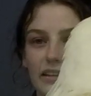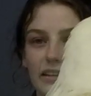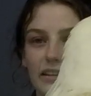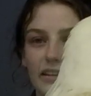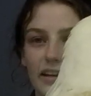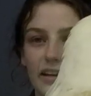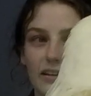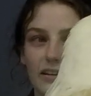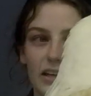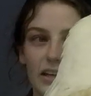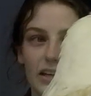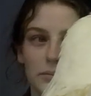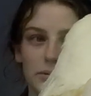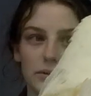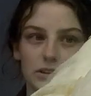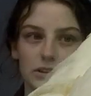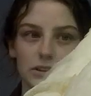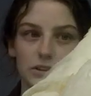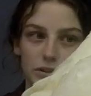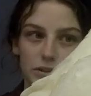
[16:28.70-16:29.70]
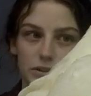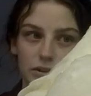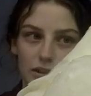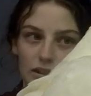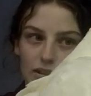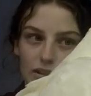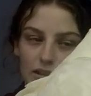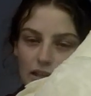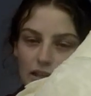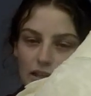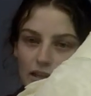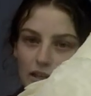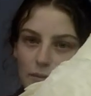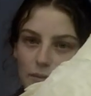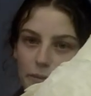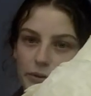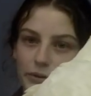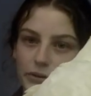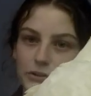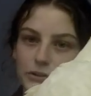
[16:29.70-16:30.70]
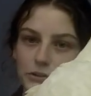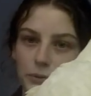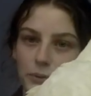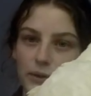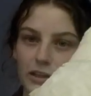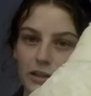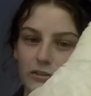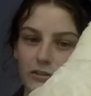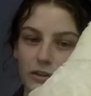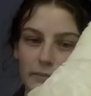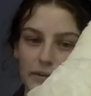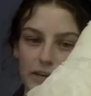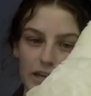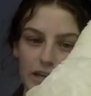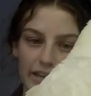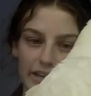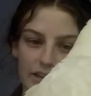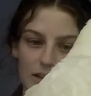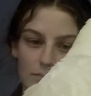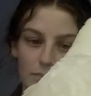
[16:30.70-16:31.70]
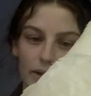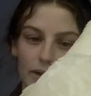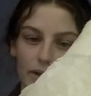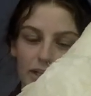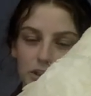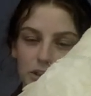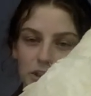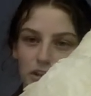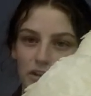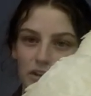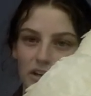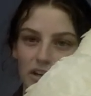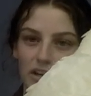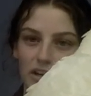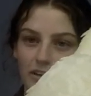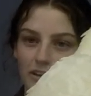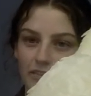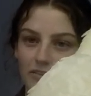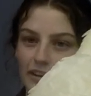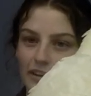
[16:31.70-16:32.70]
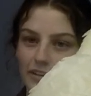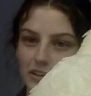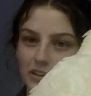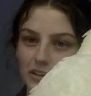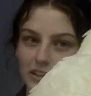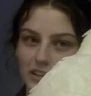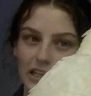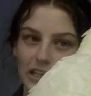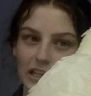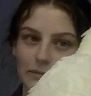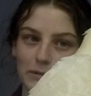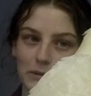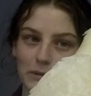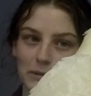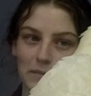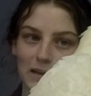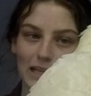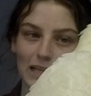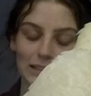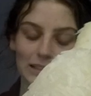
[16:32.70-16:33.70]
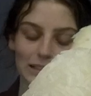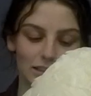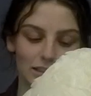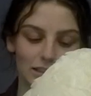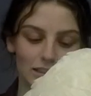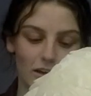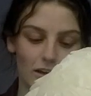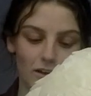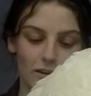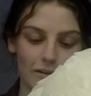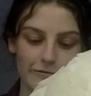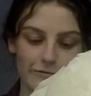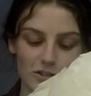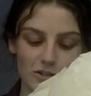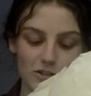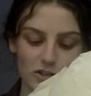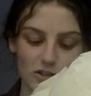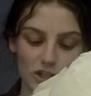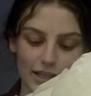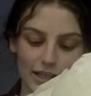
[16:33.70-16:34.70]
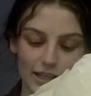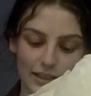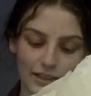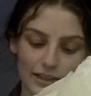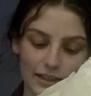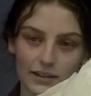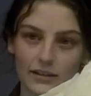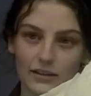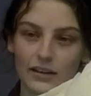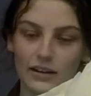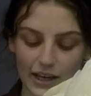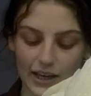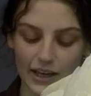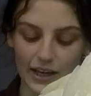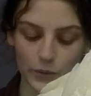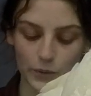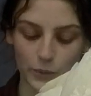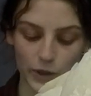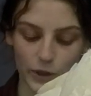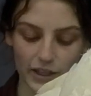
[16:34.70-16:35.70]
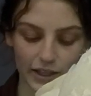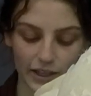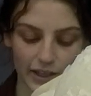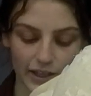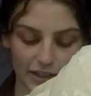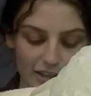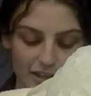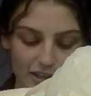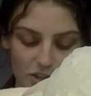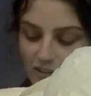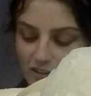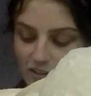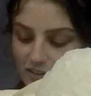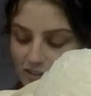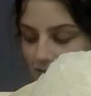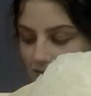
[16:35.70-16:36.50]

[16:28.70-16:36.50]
they are able to produce oil from it and then brush it throughout their feathers to keep them nice and soft and shiny and in working condition.